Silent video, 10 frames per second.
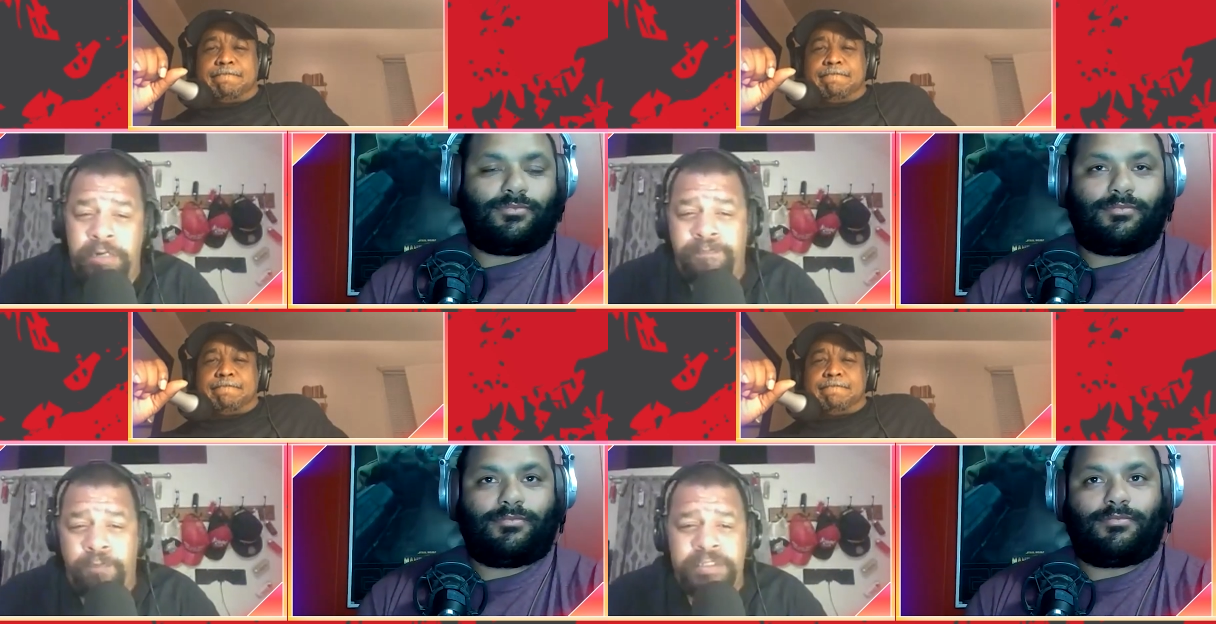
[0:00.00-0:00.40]

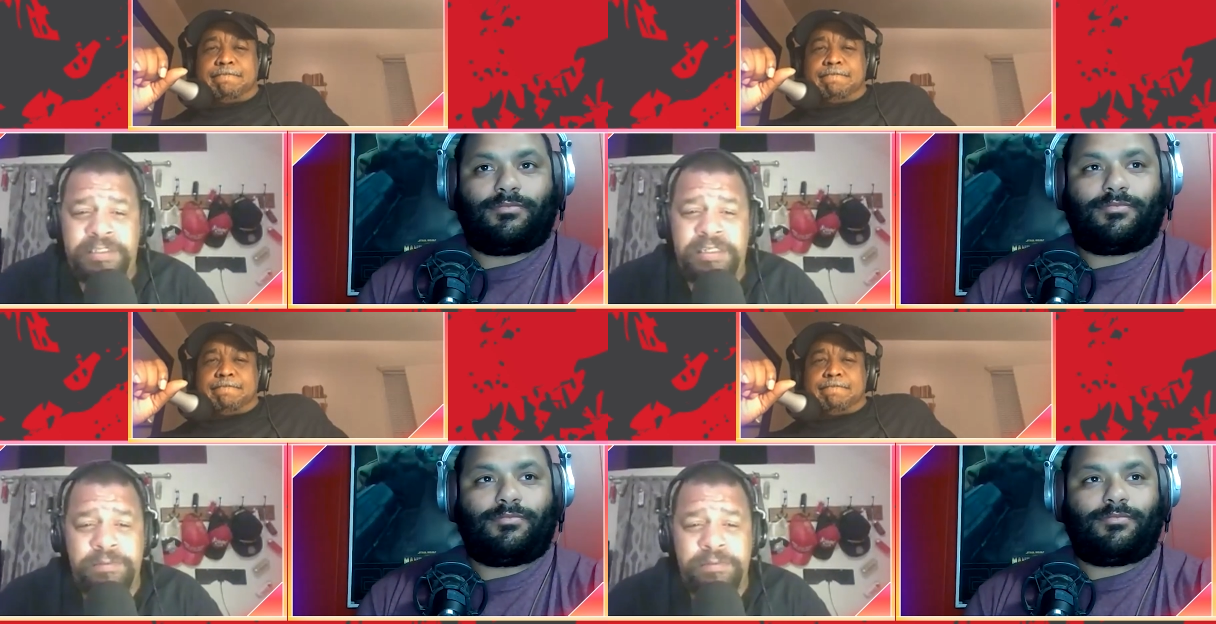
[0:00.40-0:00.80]
Speaker 1: 40
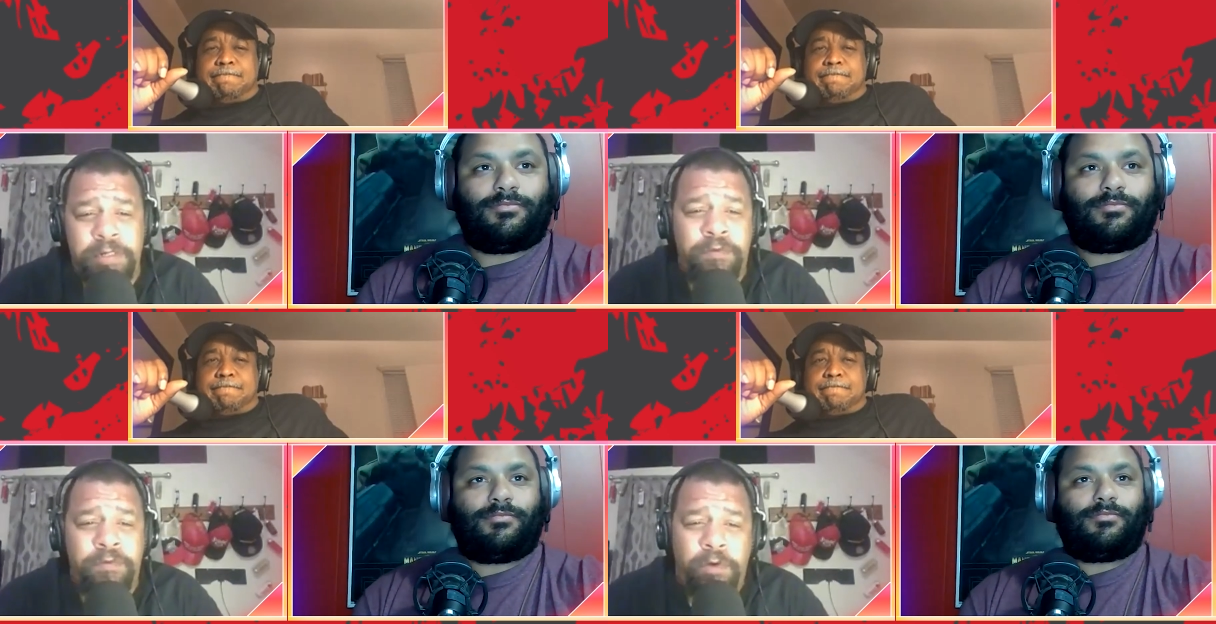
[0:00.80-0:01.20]
cents in,
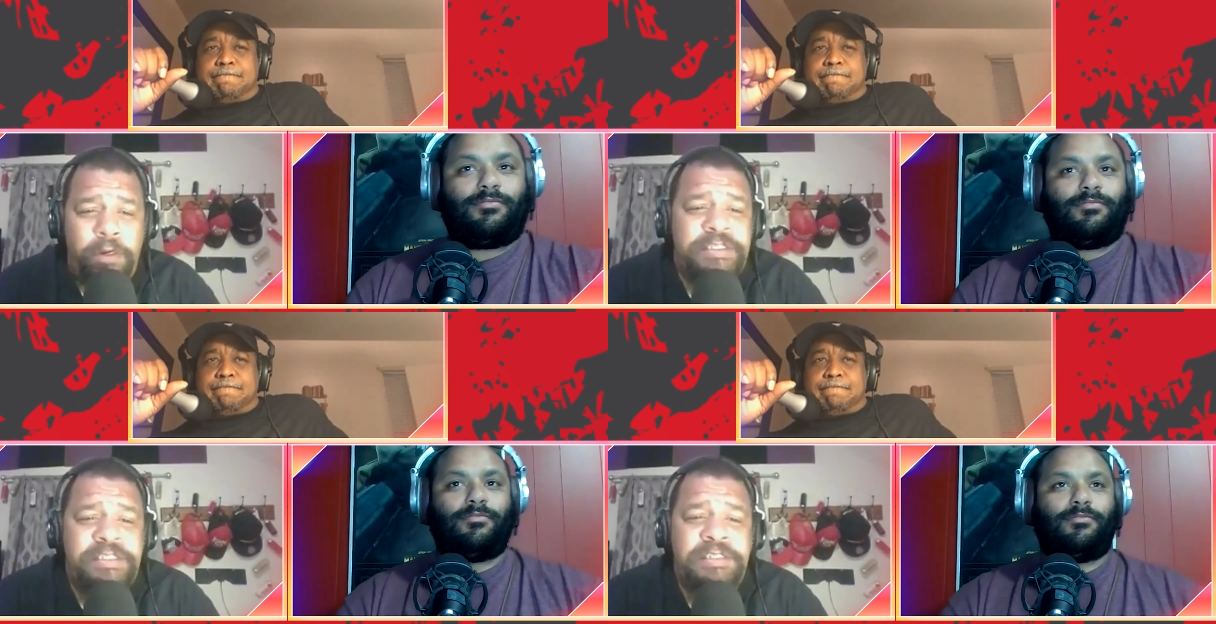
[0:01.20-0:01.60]
in
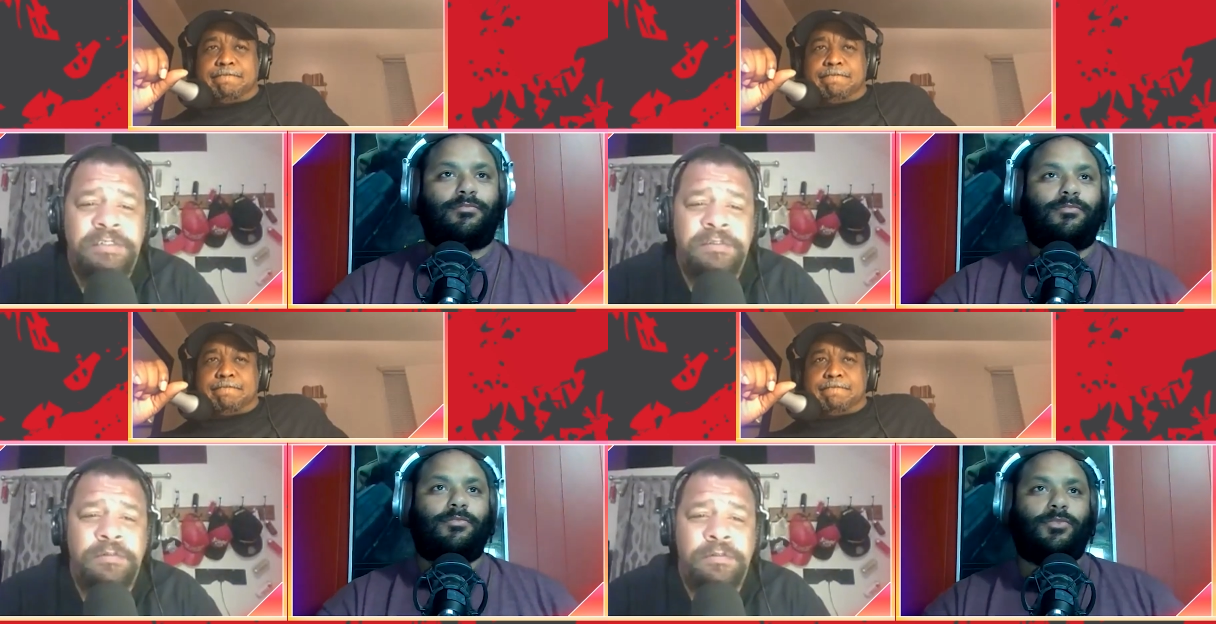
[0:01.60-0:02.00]
royalties,
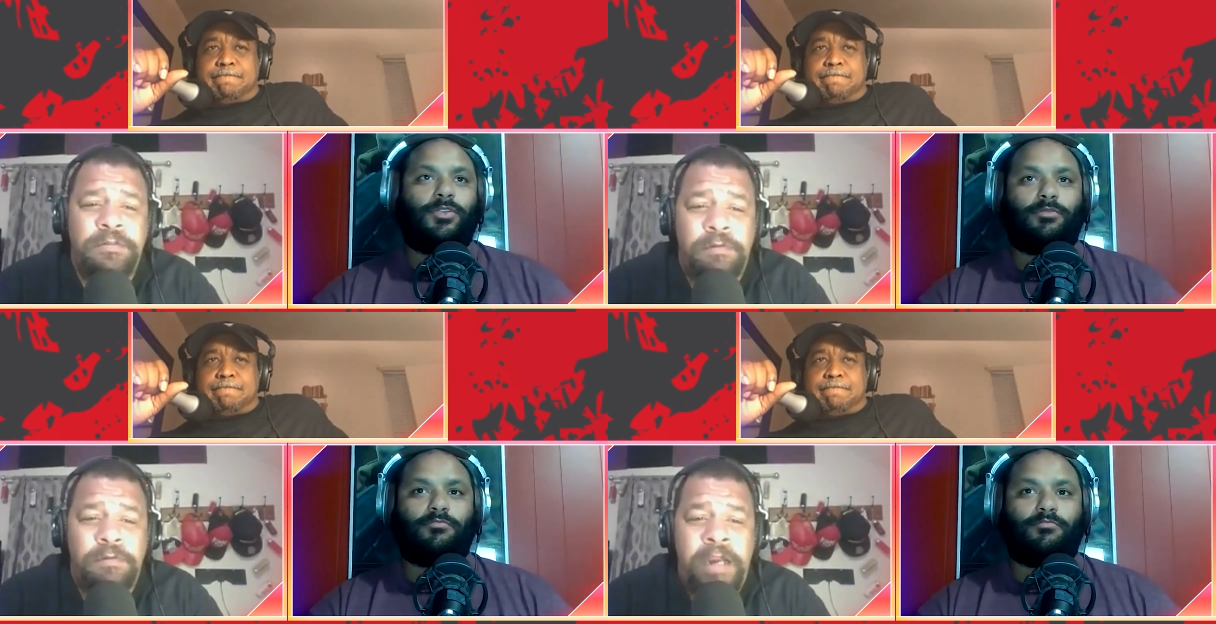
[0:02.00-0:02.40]

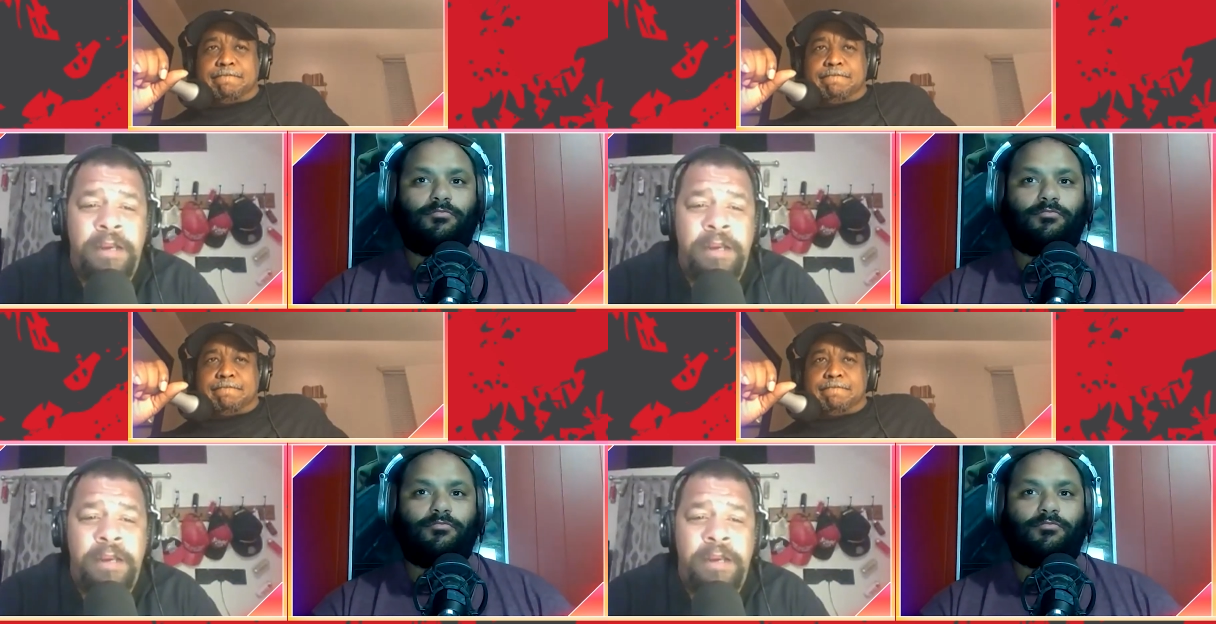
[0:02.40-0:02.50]
right?